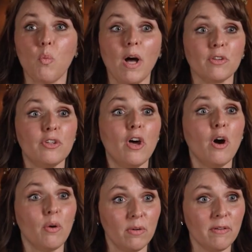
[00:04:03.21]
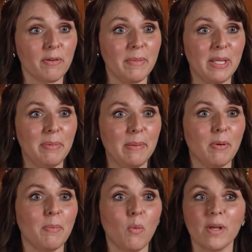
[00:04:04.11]
well known for many
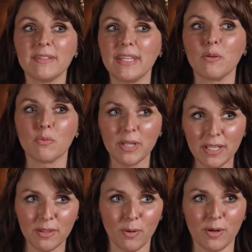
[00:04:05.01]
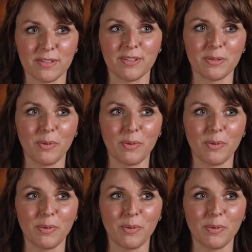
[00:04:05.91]
people, but once they read The Horse and His